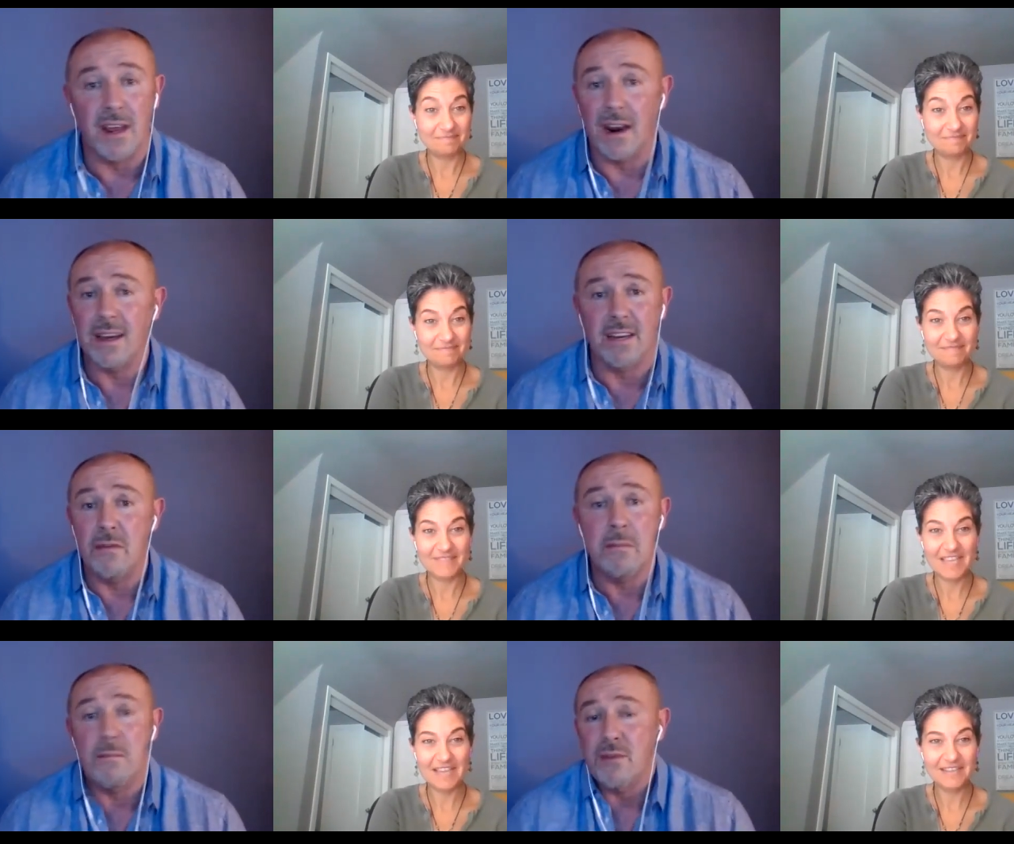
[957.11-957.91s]
Speaker 1: And I can
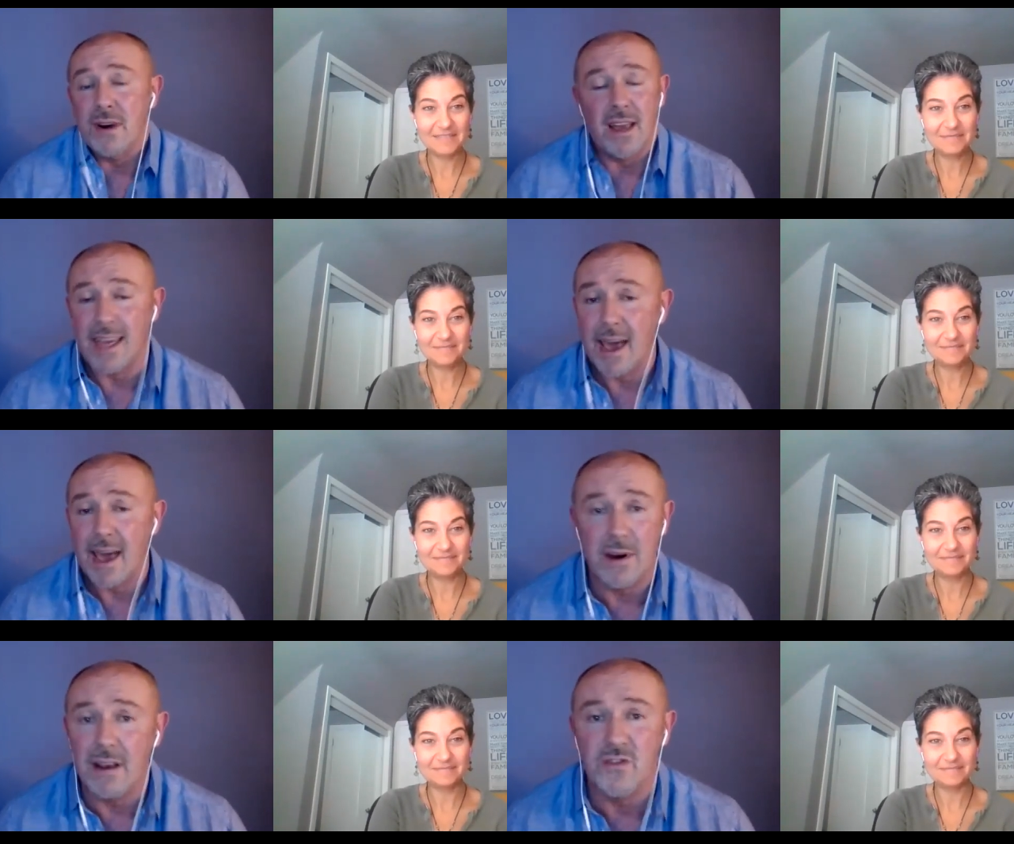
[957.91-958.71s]
remember it like it
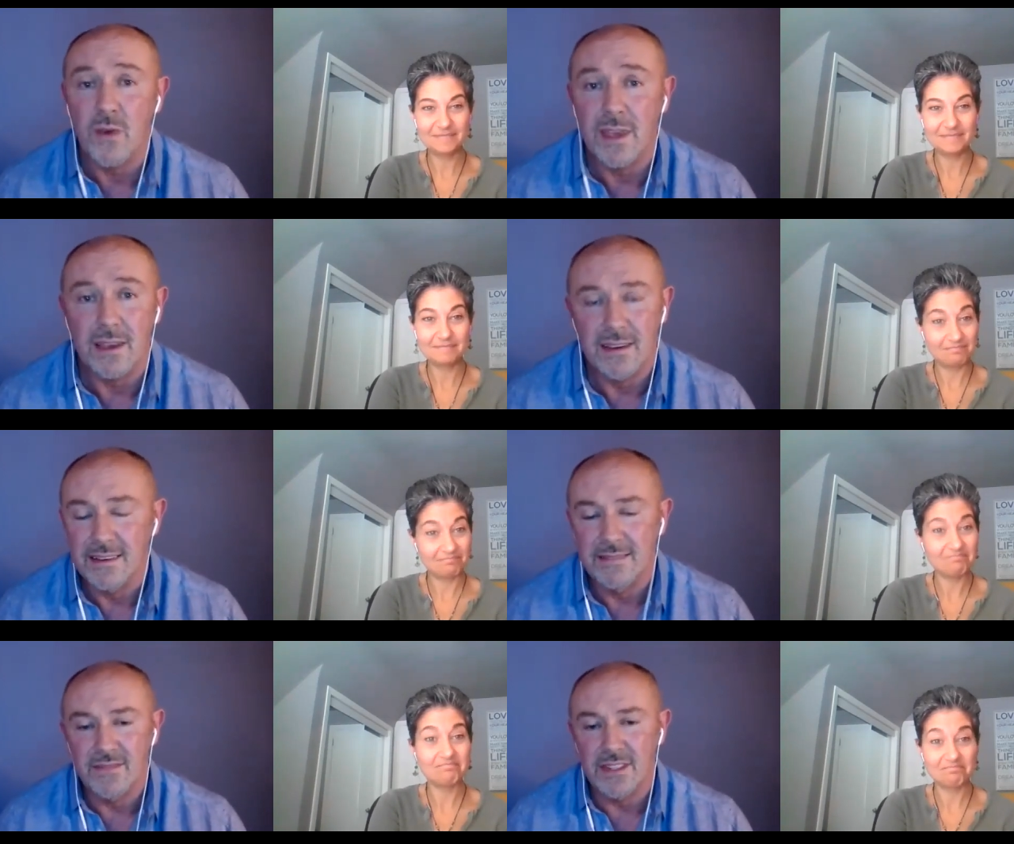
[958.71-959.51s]
happened last week.
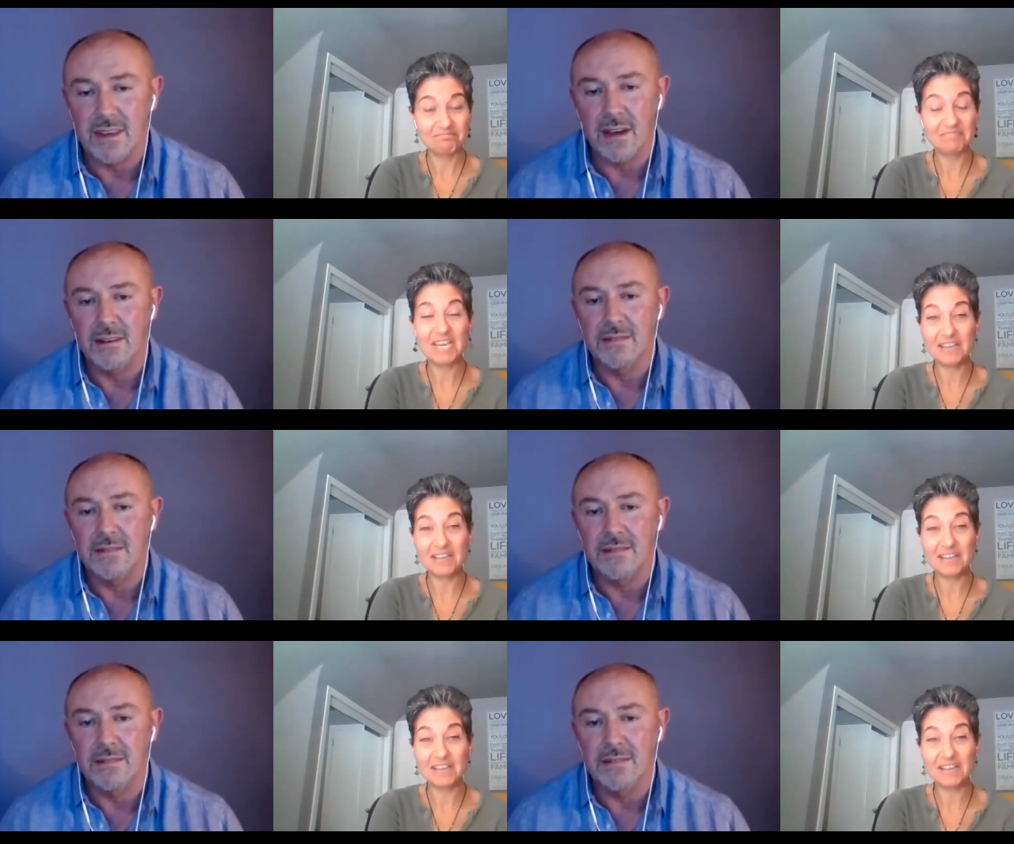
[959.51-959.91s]
So,